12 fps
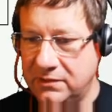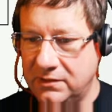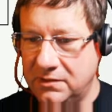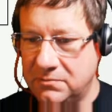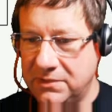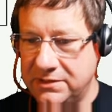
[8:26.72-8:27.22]

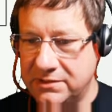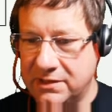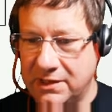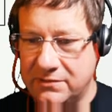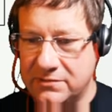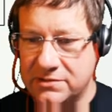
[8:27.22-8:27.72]
made the
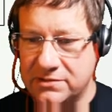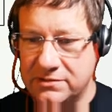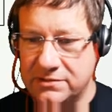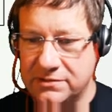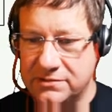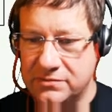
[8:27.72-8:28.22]

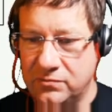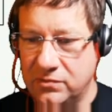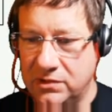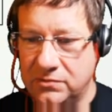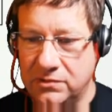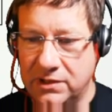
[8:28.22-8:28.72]
characters
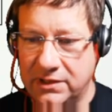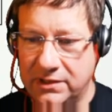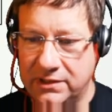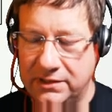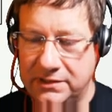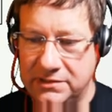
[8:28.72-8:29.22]
roll
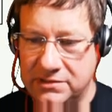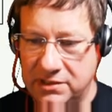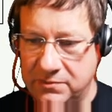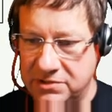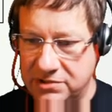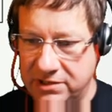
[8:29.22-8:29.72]
a
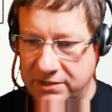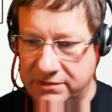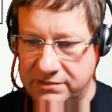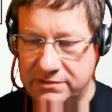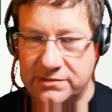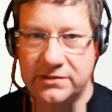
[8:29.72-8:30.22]
stamina check
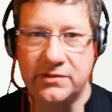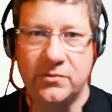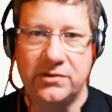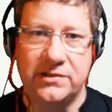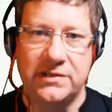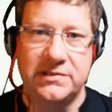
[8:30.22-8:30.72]
to see whether
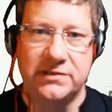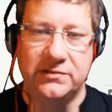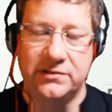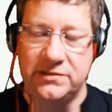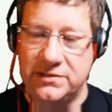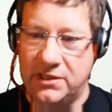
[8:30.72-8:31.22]
they took any
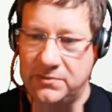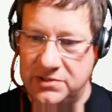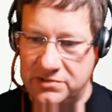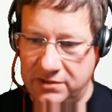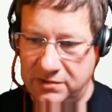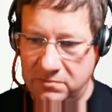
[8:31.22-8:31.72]
damage.
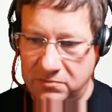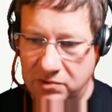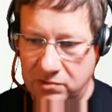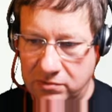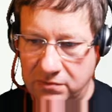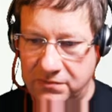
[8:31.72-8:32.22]
And the
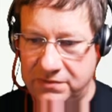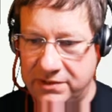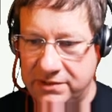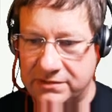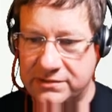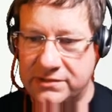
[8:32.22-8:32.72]
more of
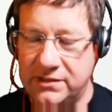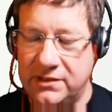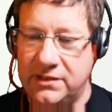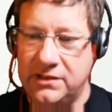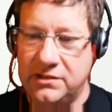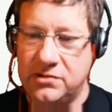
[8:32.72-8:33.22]
these
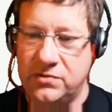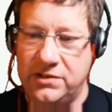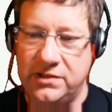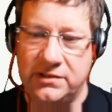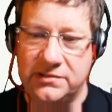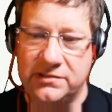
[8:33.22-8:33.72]

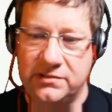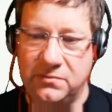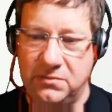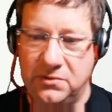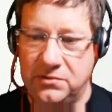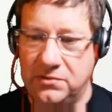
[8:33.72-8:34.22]
crickets, the
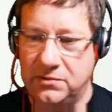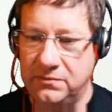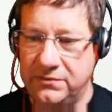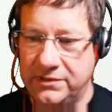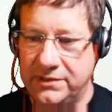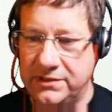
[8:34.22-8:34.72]
more
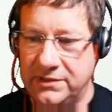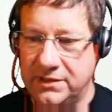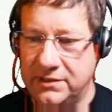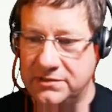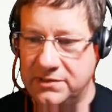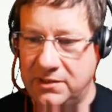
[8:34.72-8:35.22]
the
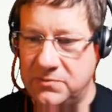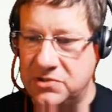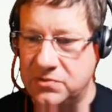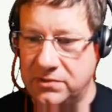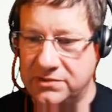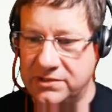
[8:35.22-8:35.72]
damage
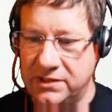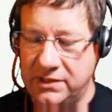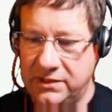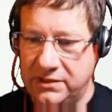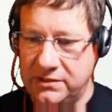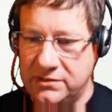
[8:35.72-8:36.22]
was.
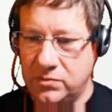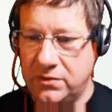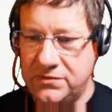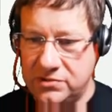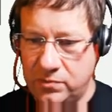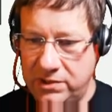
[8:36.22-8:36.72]
So I've
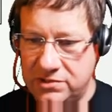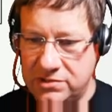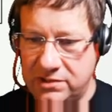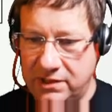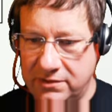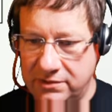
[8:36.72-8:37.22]
switched
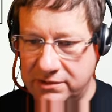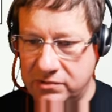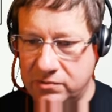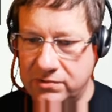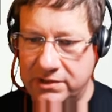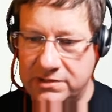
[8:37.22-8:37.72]
that, and I called
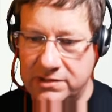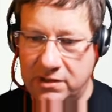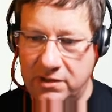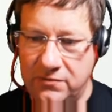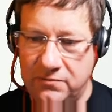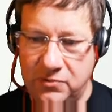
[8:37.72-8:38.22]
it a
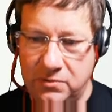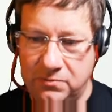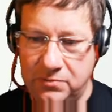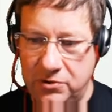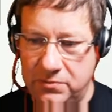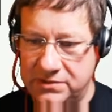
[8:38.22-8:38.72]
dive bomb
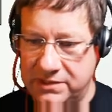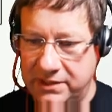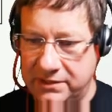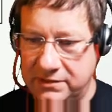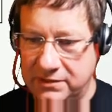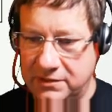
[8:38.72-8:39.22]
poop attack,
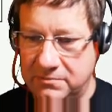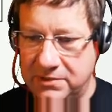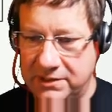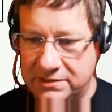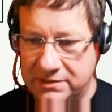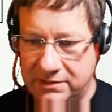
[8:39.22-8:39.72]

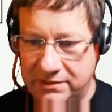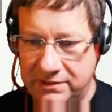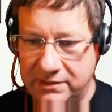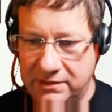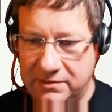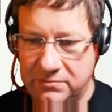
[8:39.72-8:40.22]
basically
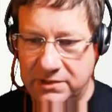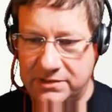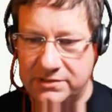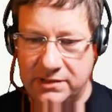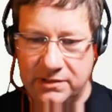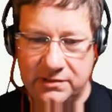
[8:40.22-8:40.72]

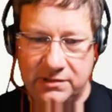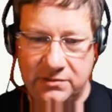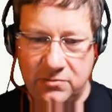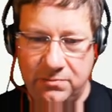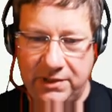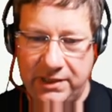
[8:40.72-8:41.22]
mixing in the whole
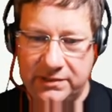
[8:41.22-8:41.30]
bat